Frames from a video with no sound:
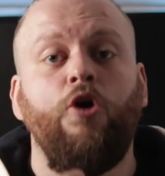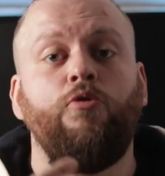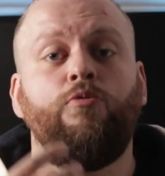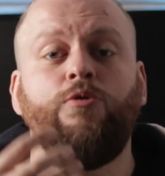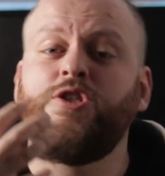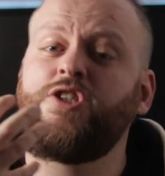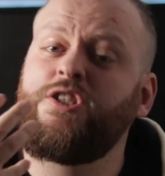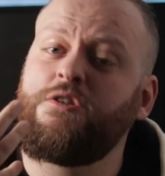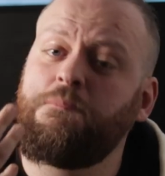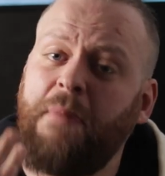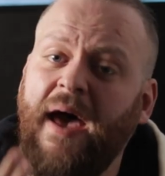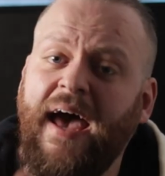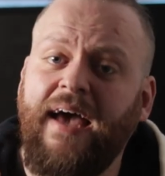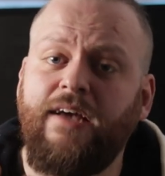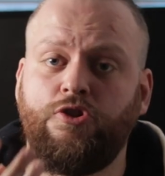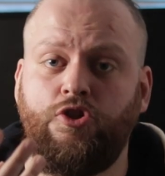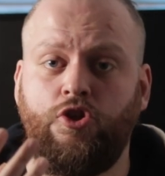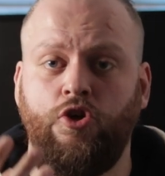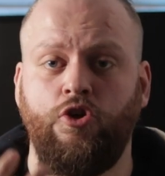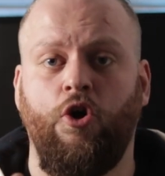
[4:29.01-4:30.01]

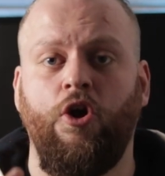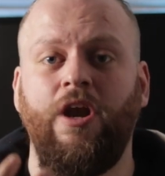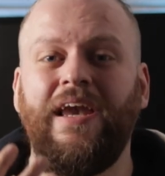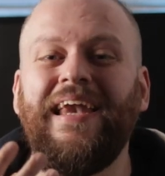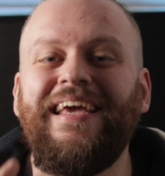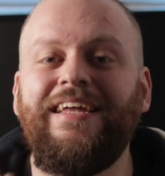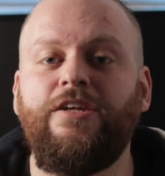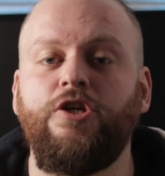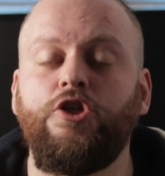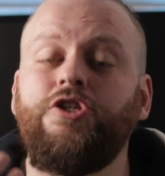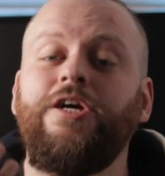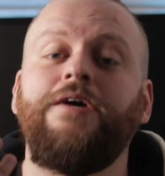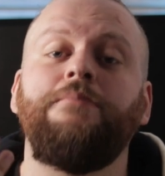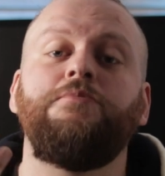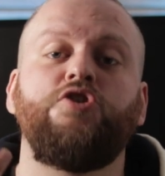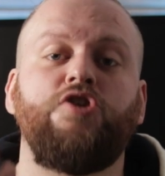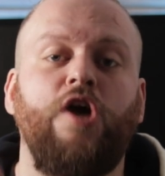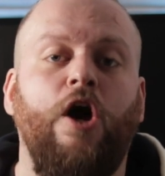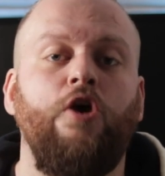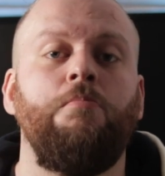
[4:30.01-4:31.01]
respects your
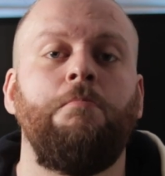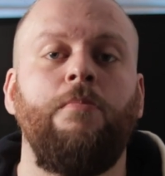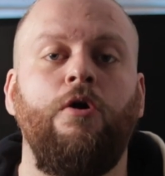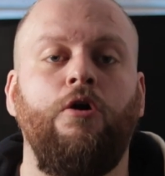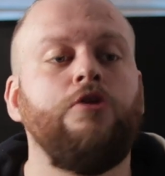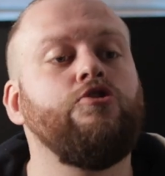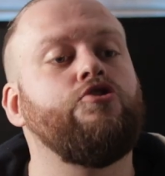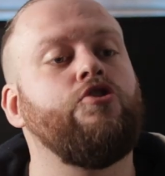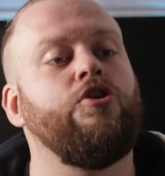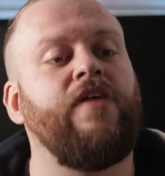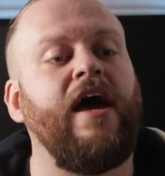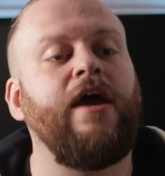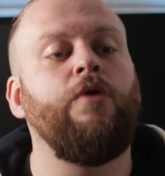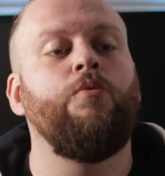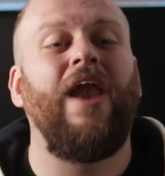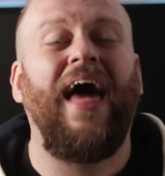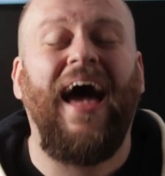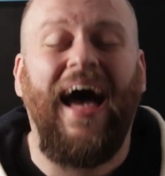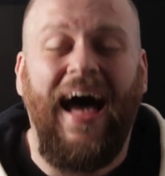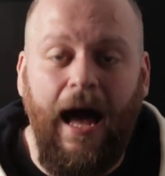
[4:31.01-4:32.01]
leadership so much that they
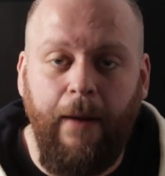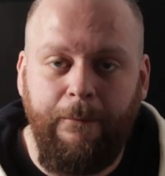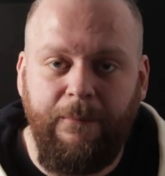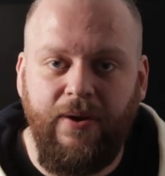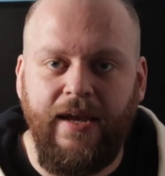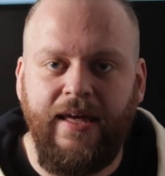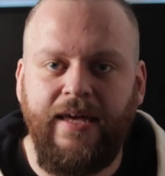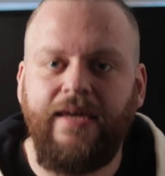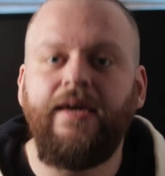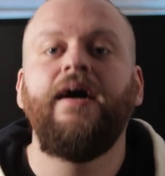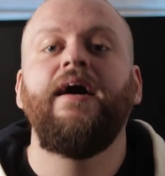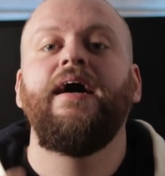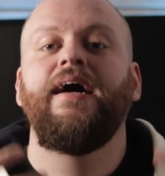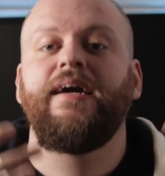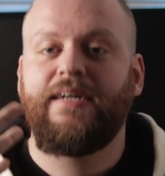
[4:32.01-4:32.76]
will happily,